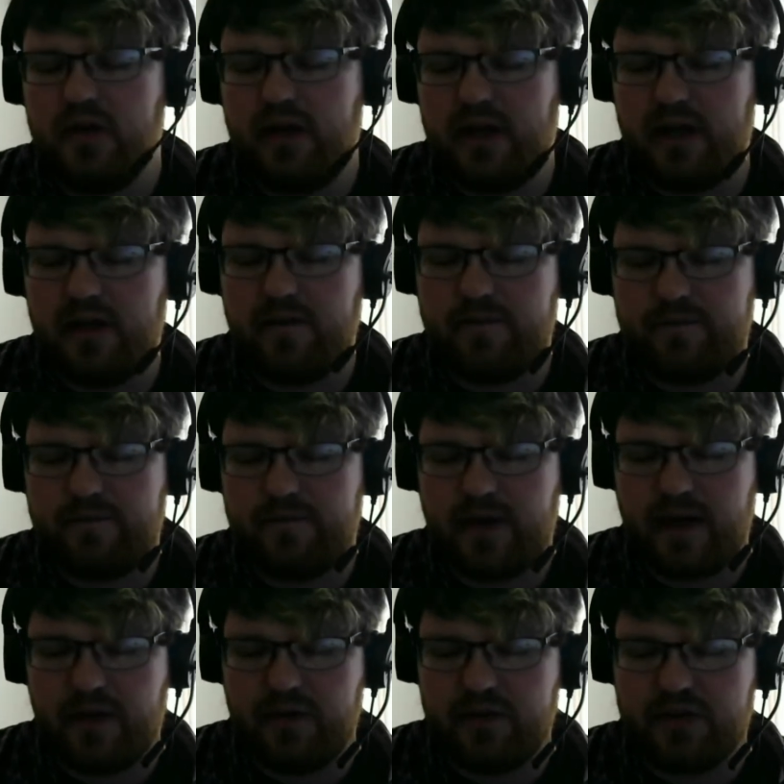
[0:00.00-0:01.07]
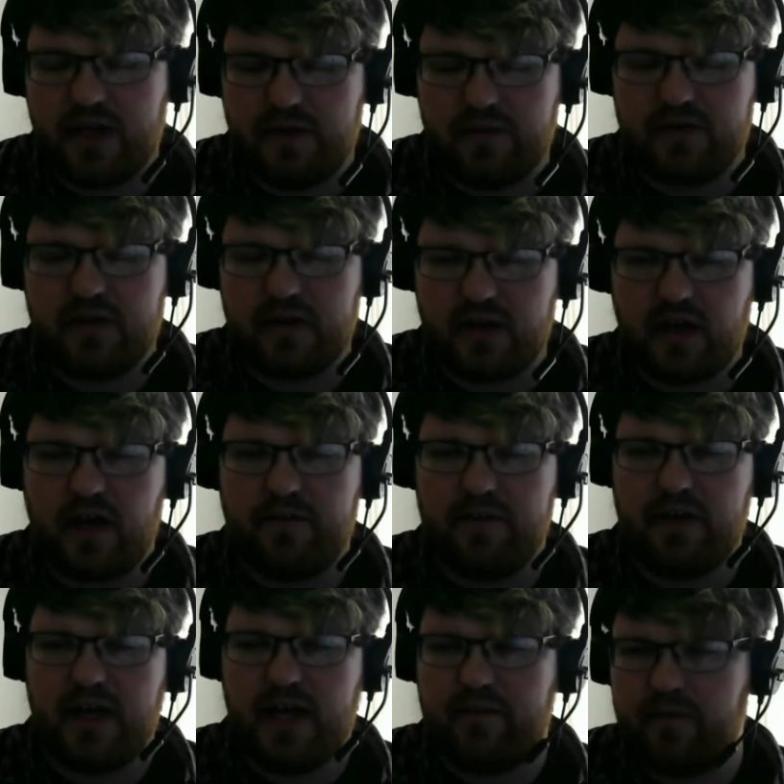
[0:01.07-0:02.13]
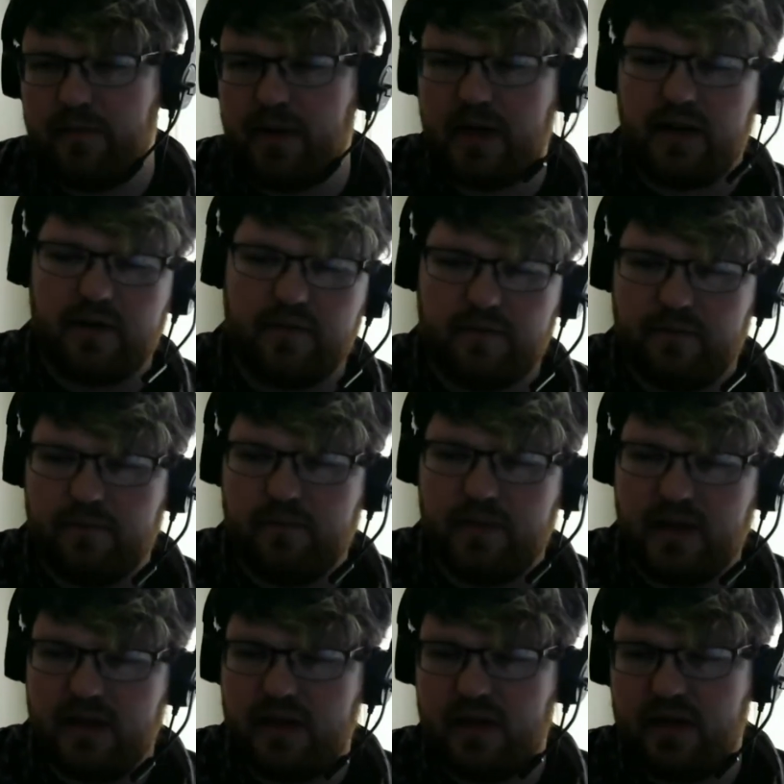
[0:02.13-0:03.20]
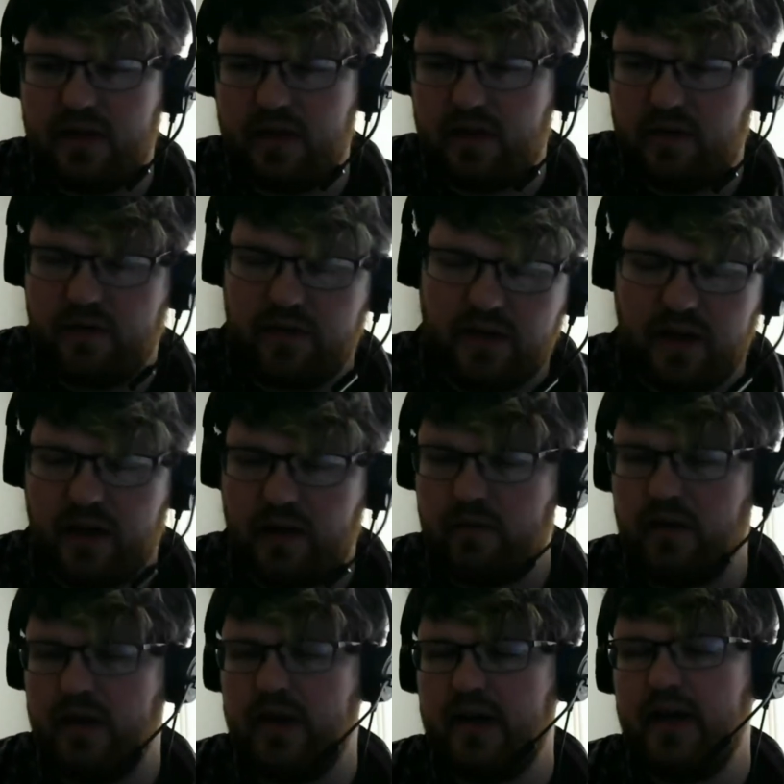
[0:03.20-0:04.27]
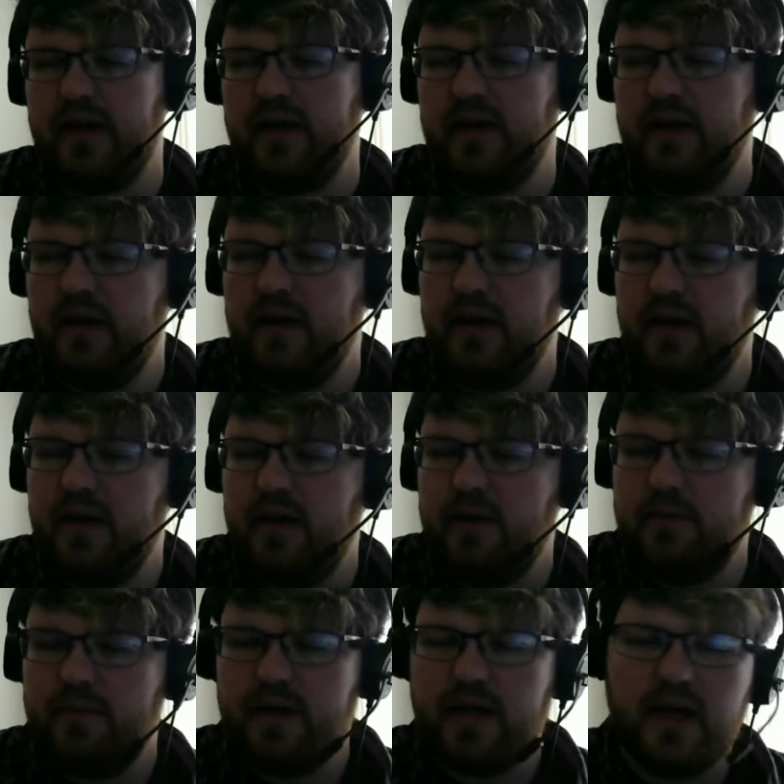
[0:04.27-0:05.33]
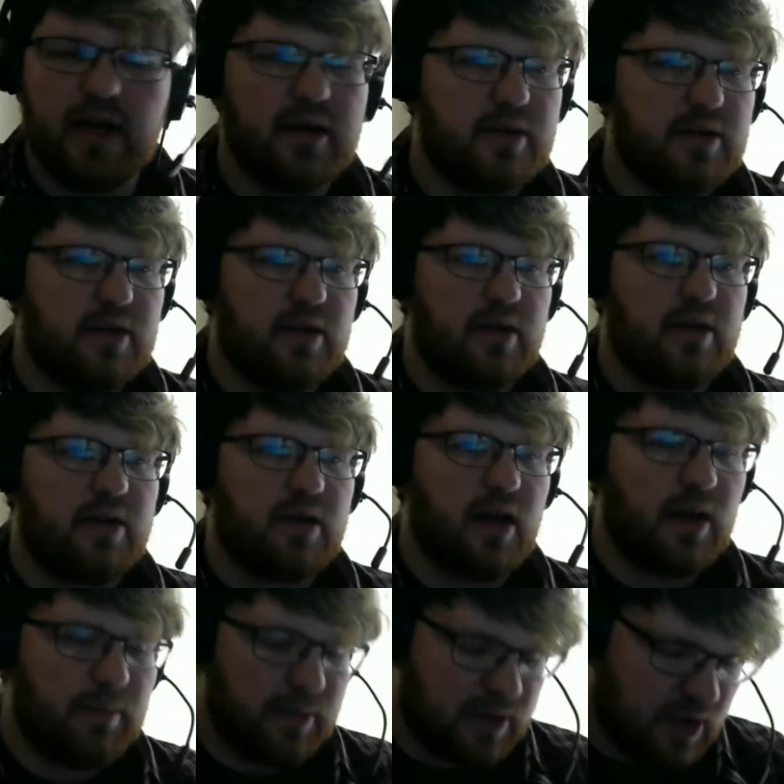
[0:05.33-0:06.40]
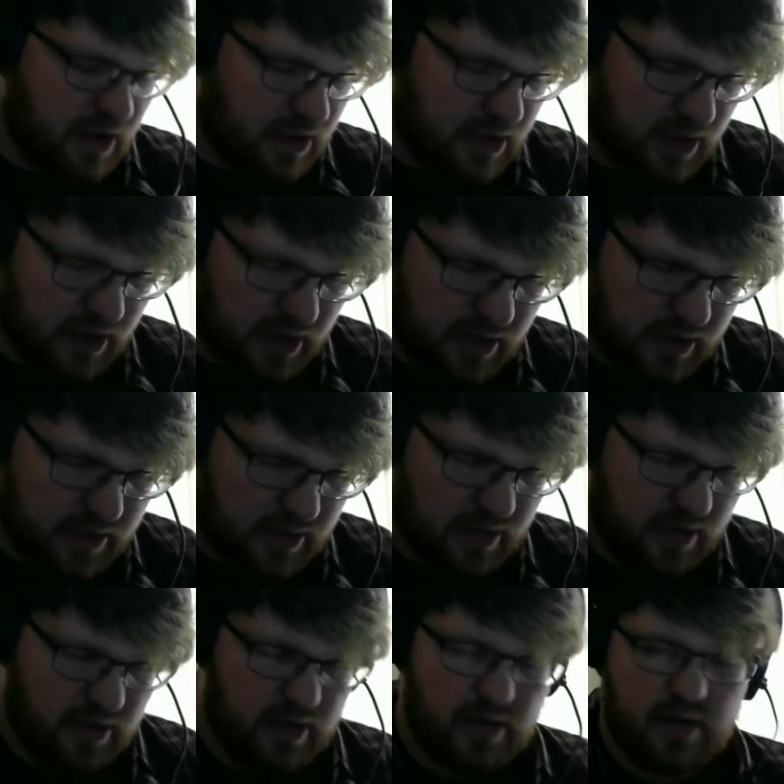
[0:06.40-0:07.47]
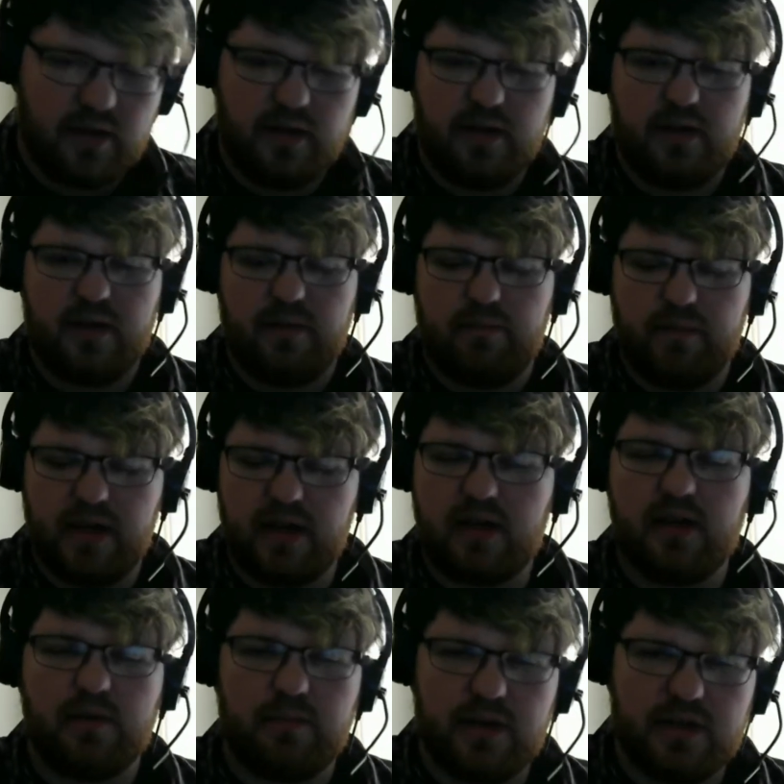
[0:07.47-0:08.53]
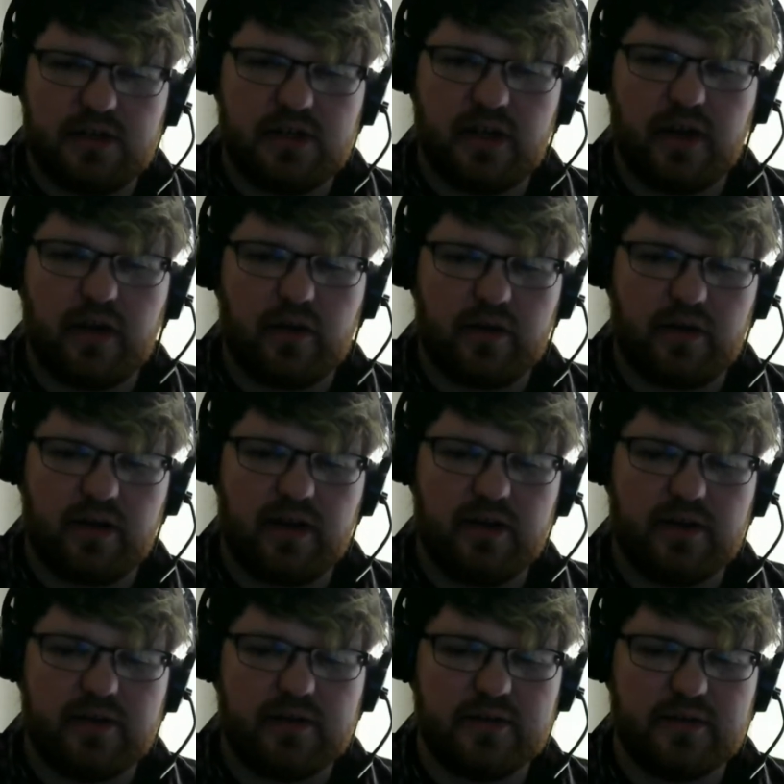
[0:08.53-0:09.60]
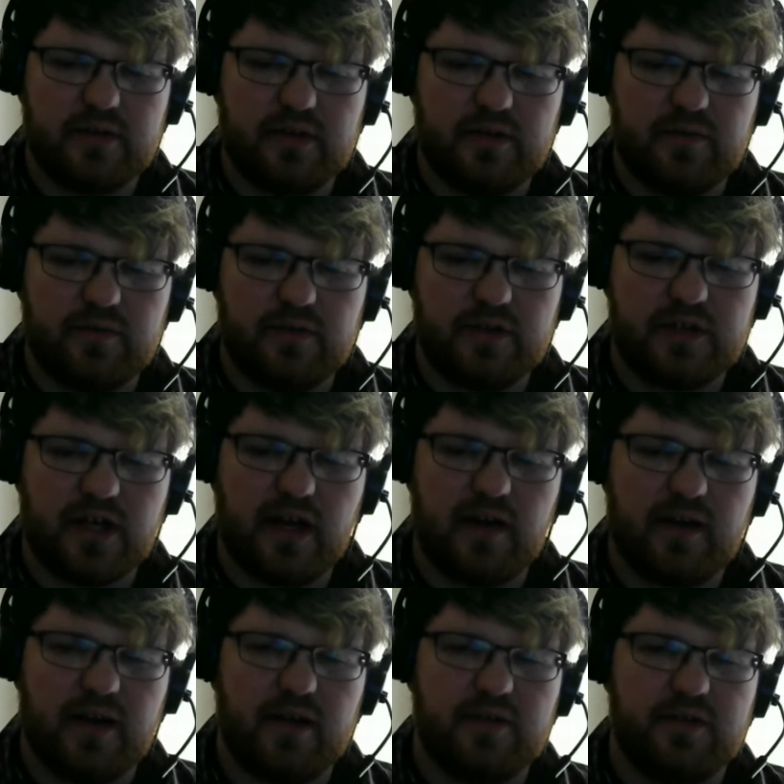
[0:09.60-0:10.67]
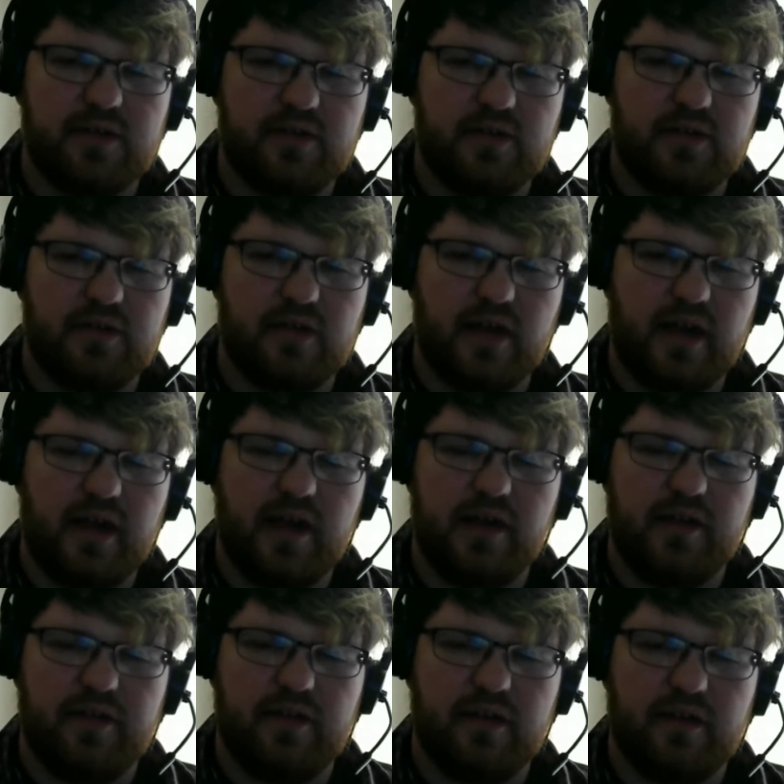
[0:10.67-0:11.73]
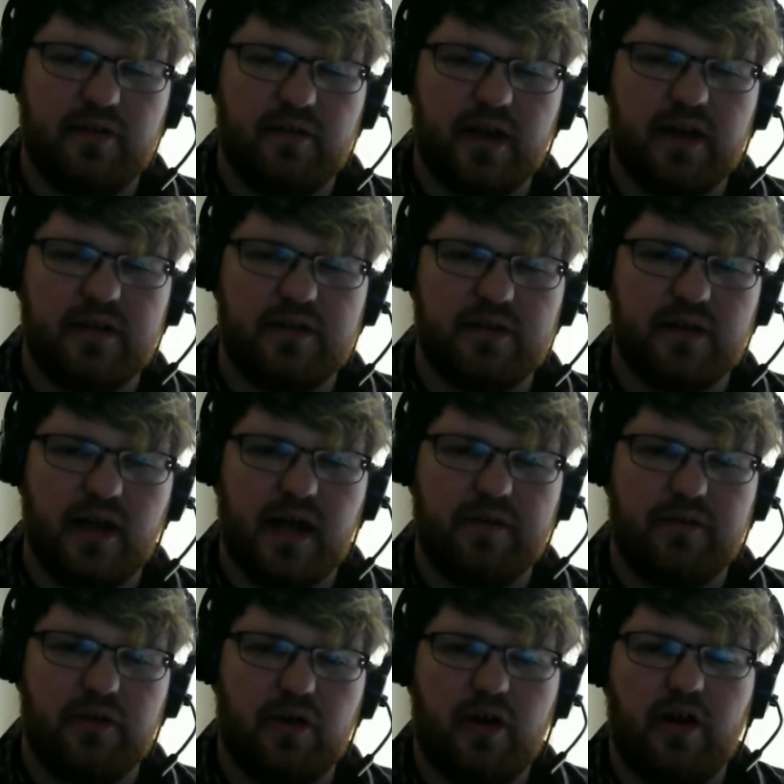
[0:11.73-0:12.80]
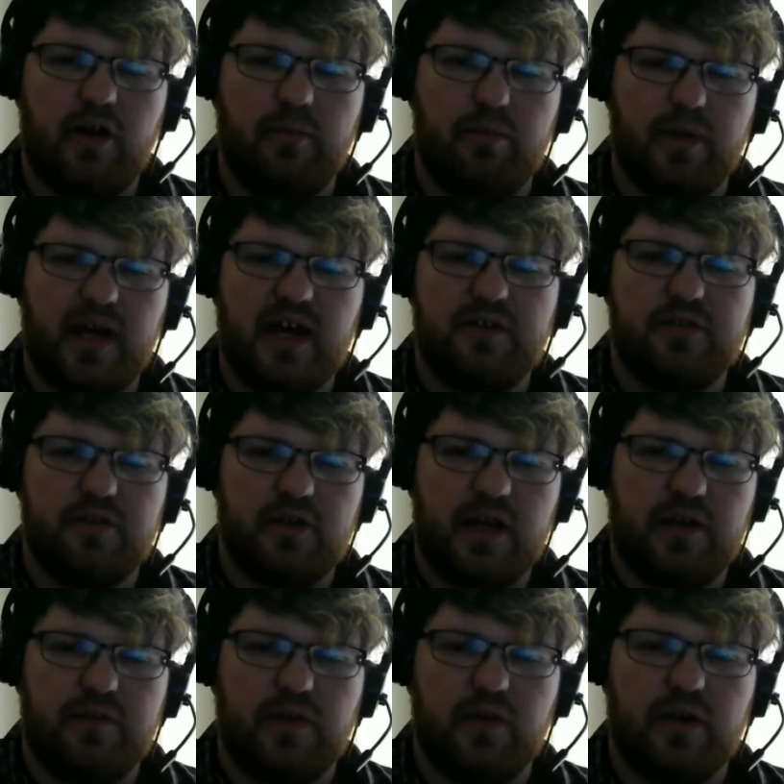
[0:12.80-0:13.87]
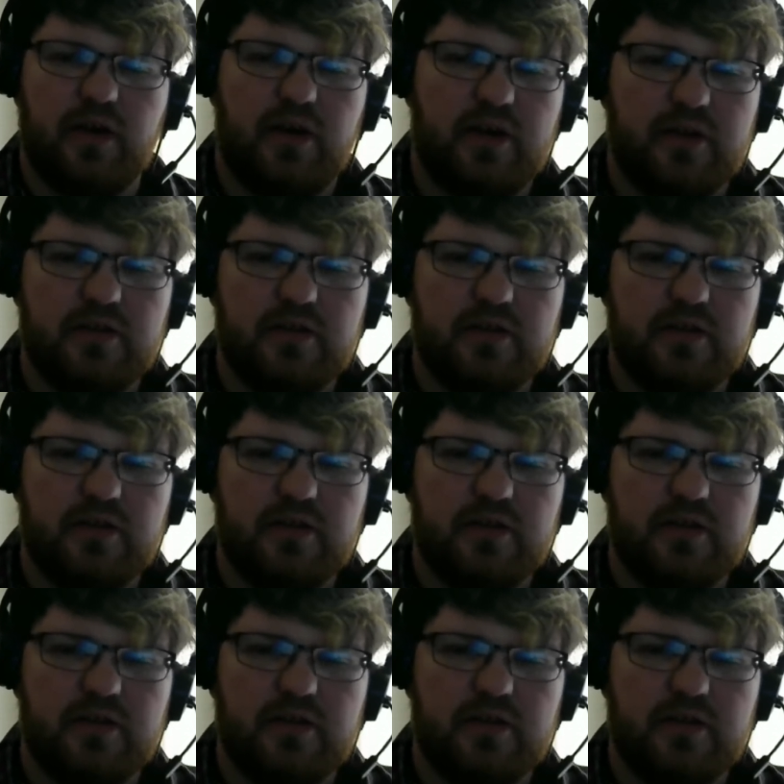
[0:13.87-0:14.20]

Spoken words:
If I was to ever take off and have a big, you know, thing, whatnot. But yeah, competition, making me channel art for shoutouts, and the right to have your art plastered everywhere.